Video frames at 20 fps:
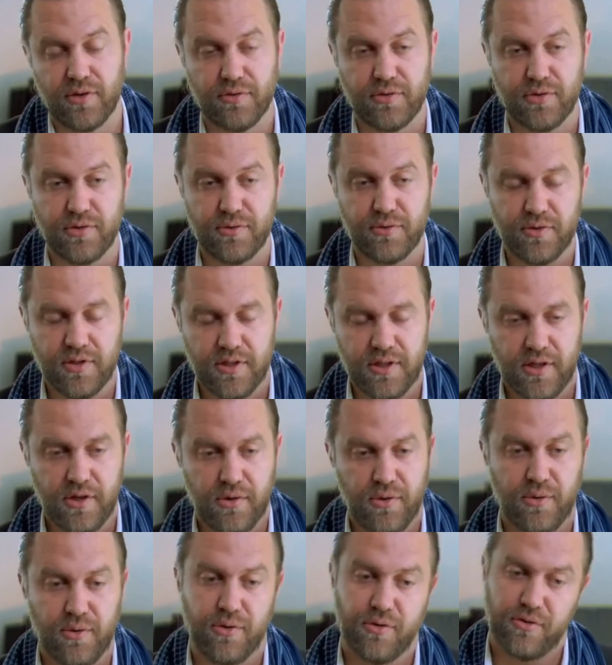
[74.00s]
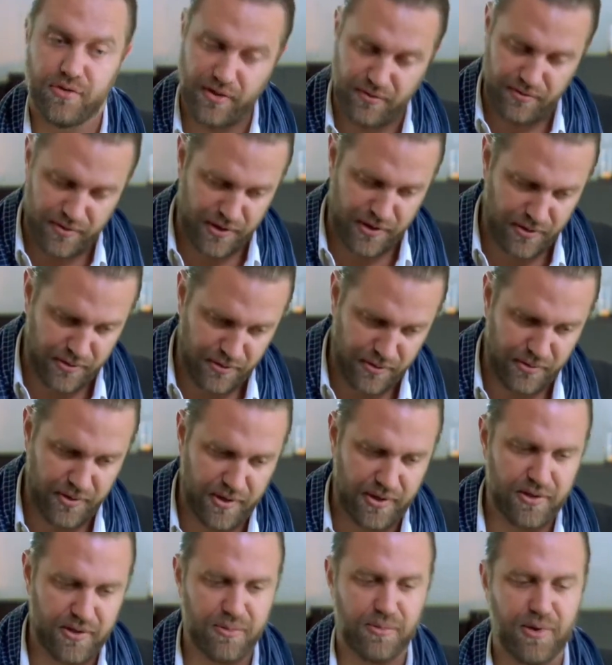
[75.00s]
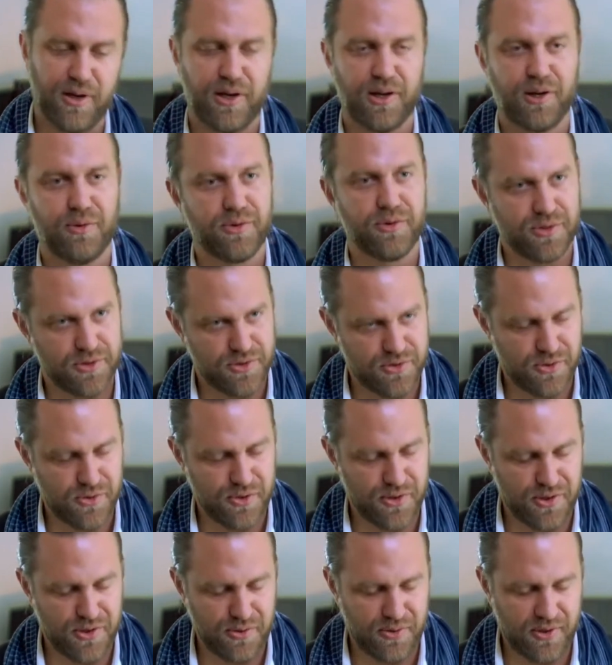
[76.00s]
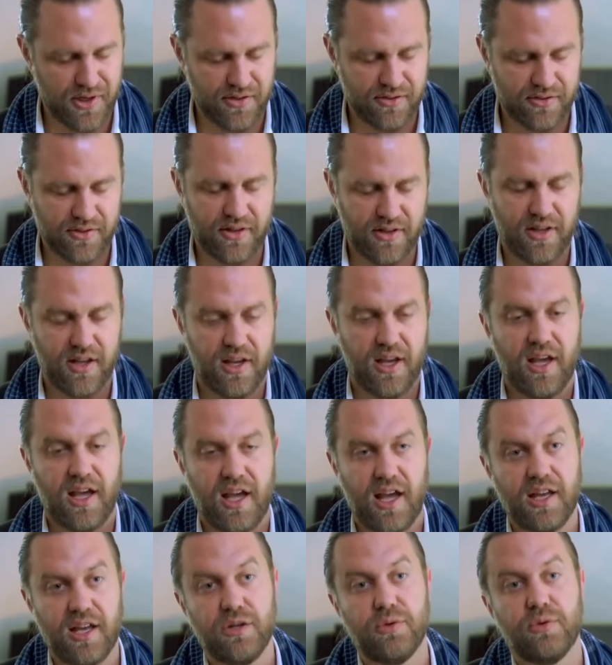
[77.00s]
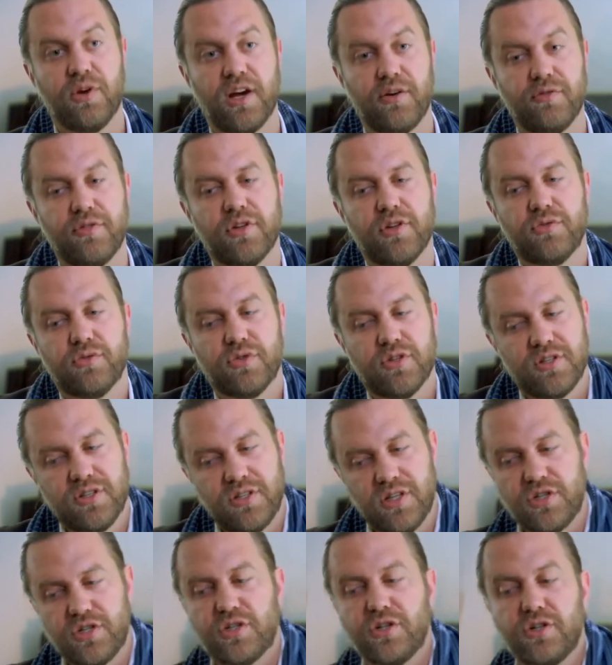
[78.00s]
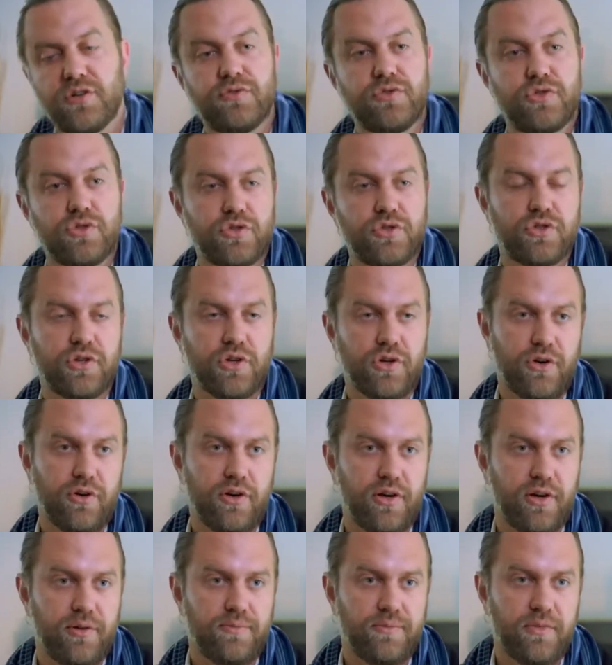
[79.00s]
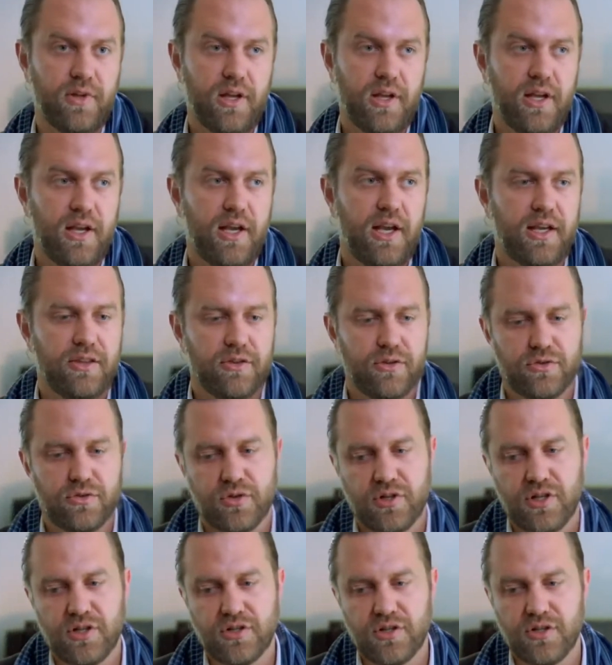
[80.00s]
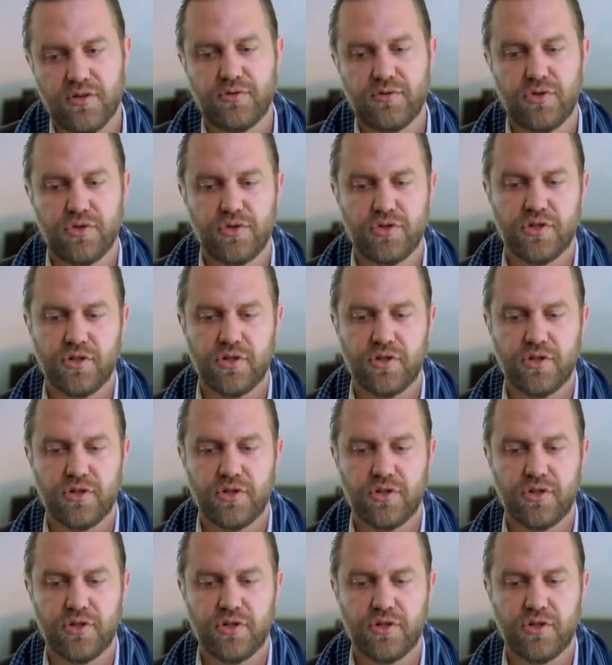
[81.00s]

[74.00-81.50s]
together, it paints a pretty grim picture. It's like, wow, this isn't just about a bad business deal.